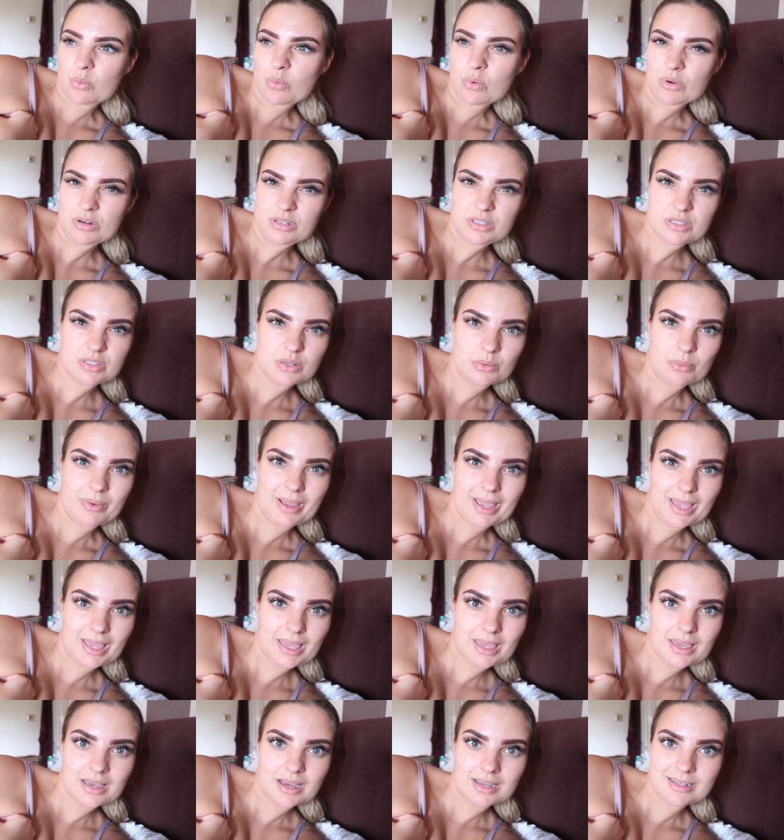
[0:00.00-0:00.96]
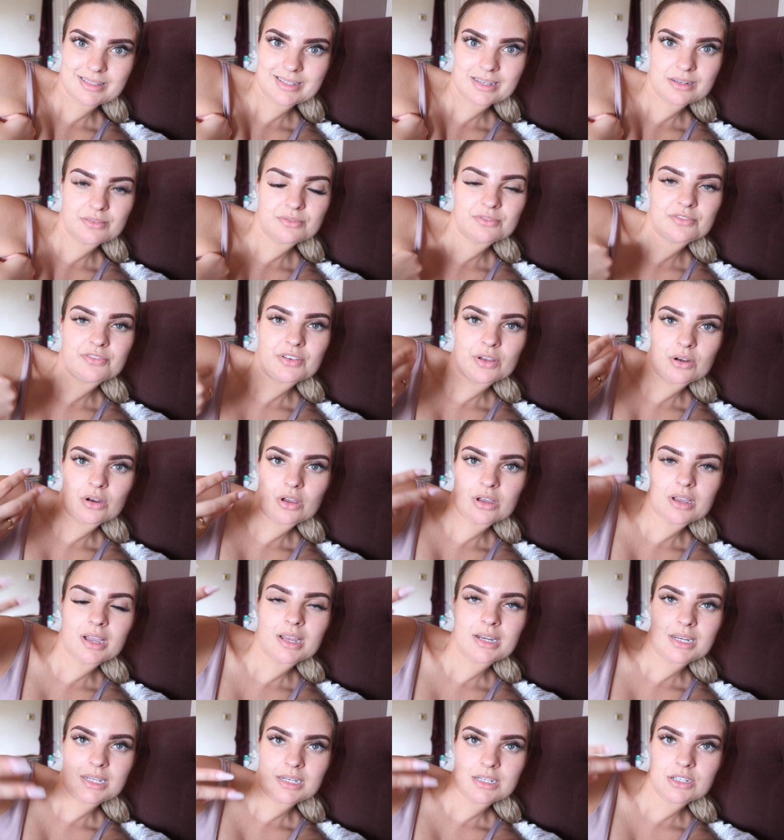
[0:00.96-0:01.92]
once a week I didn't feel
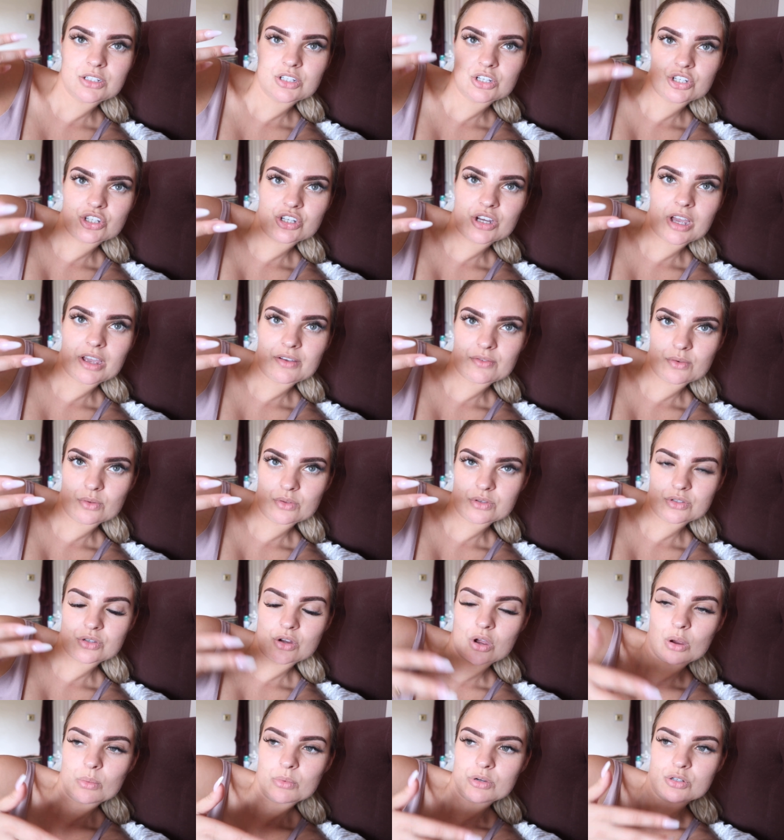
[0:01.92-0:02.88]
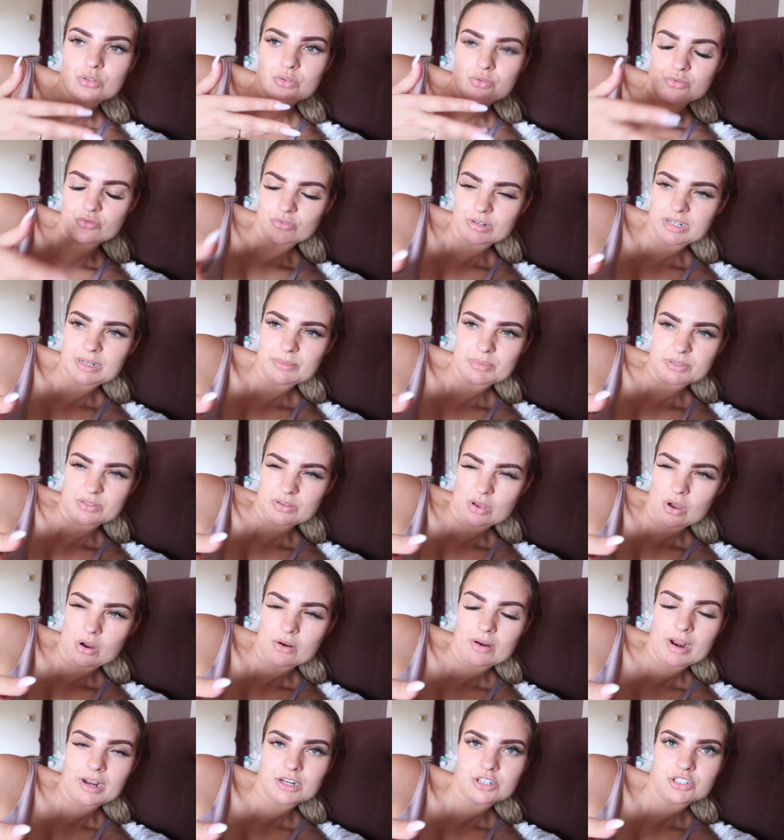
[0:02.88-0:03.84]
like I needed to shave all the time which was really
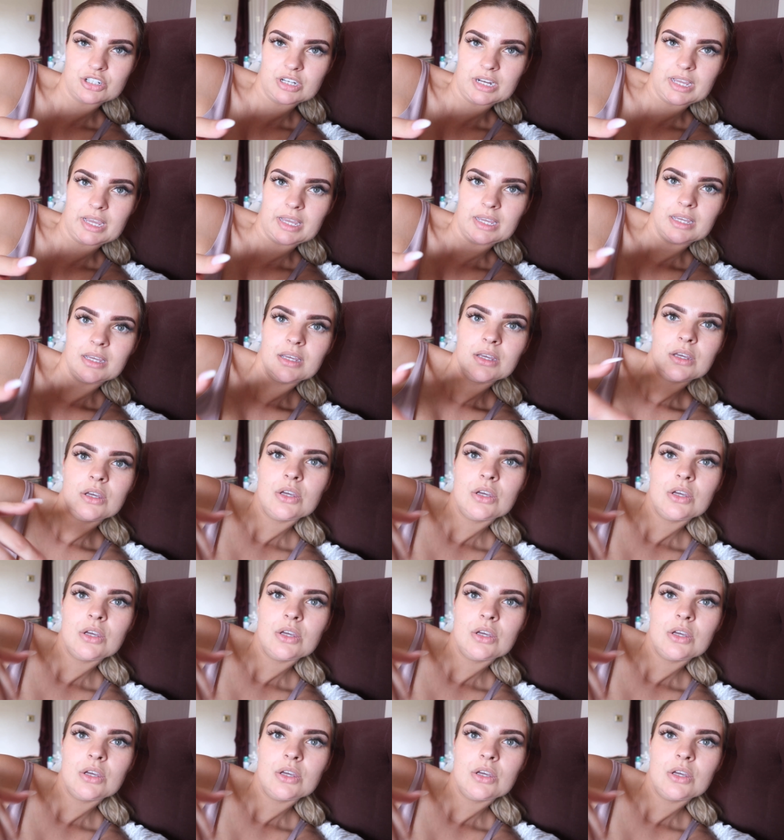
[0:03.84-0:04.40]
bizarre actually